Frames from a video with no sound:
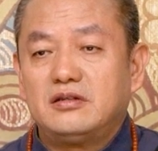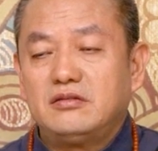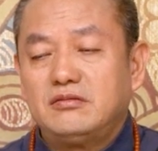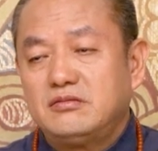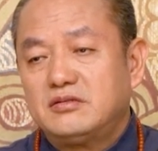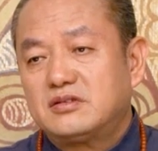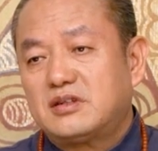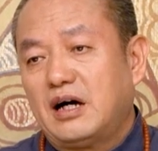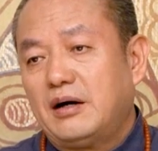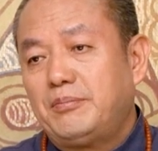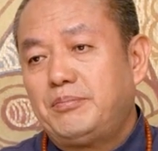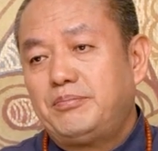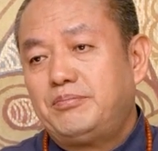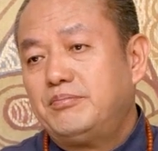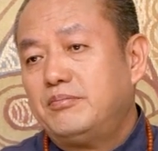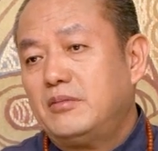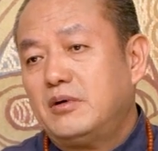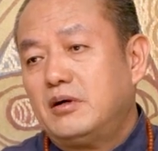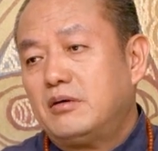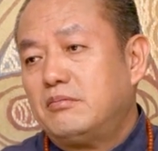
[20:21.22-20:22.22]
The
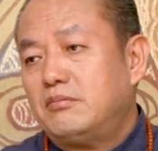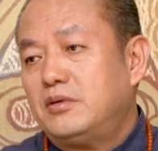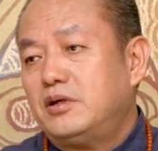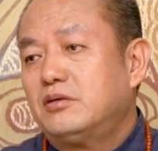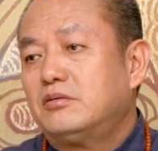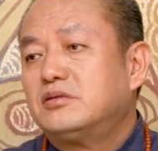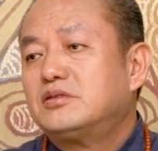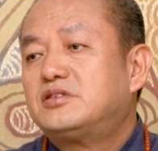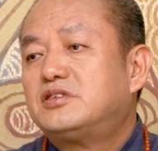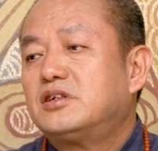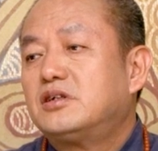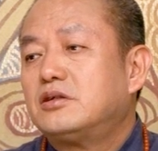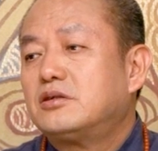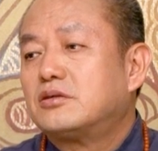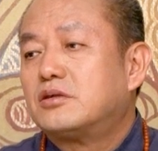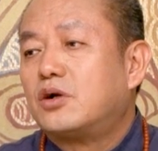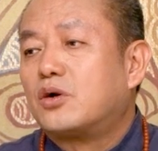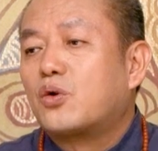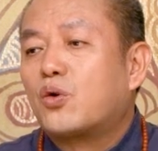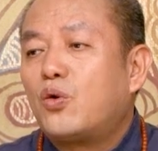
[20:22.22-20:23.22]
third generation
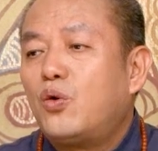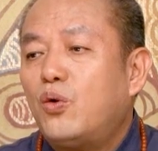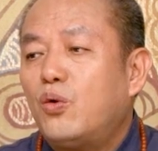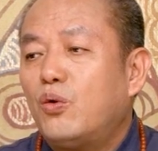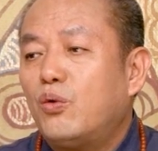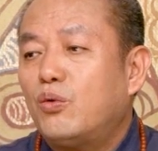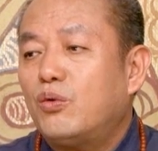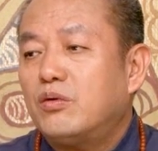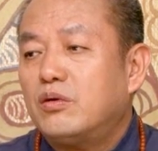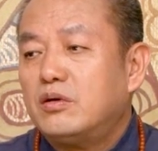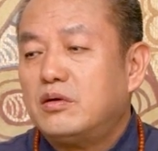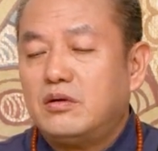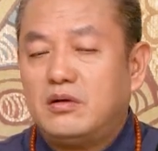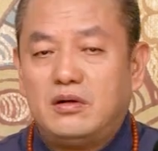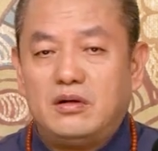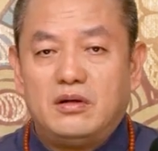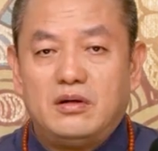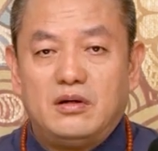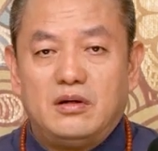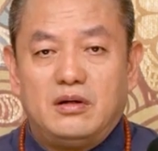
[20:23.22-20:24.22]
never lived through
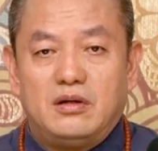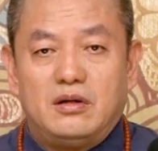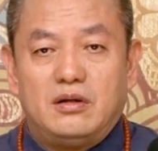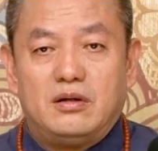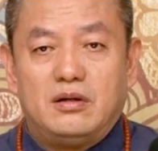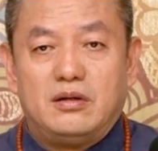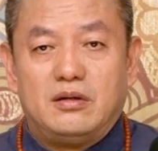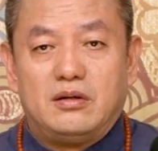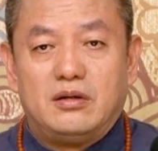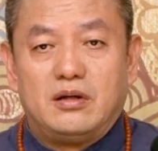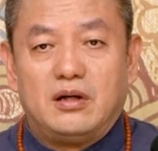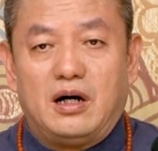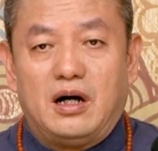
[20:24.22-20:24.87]
hardships,